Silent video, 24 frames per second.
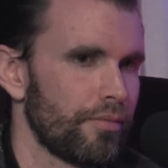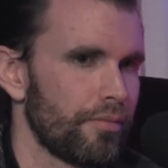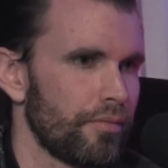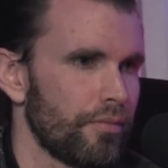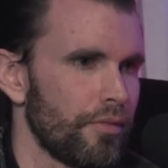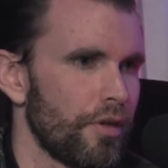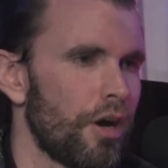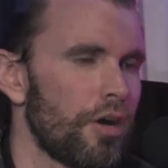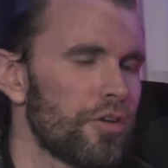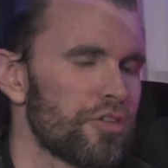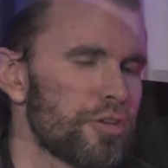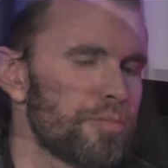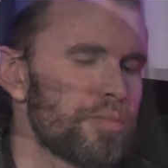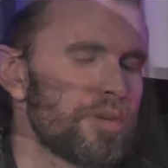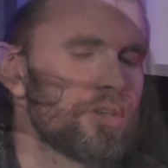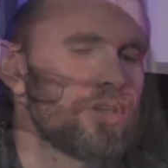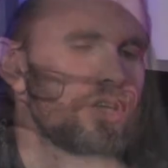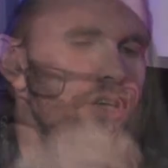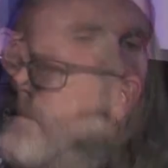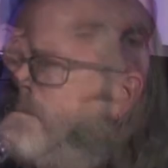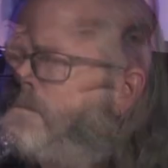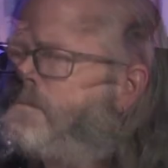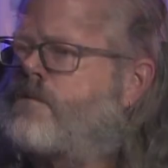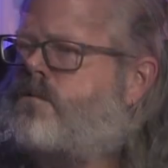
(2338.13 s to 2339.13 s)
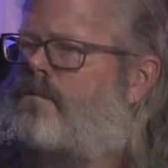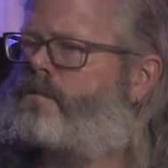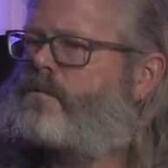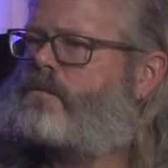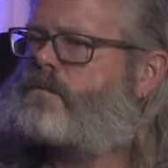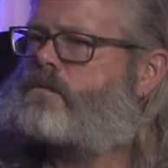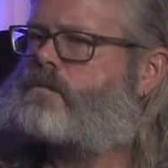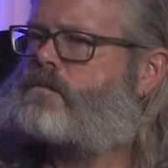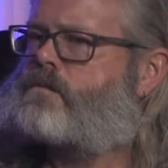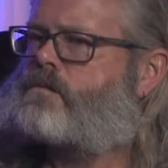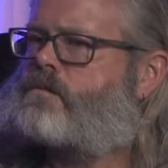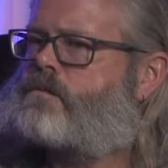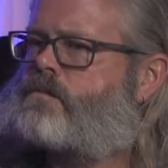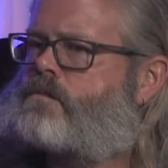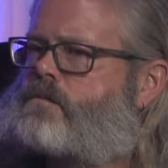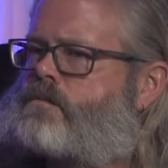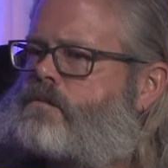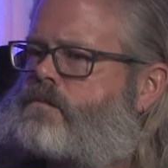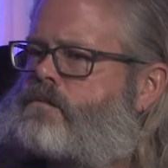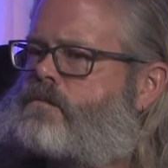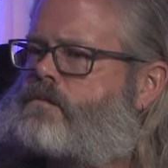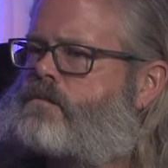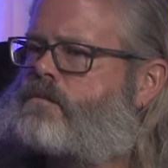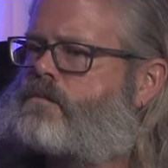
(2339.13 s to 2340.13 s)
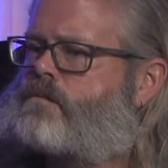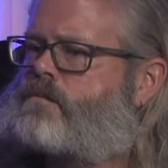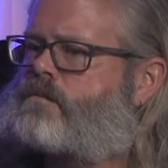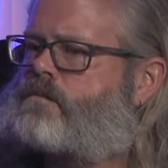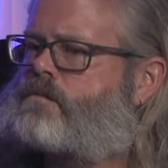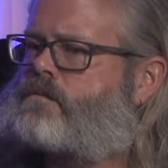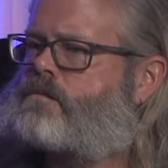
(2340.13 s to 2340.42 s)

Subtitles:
Ultimately, we do live in a Big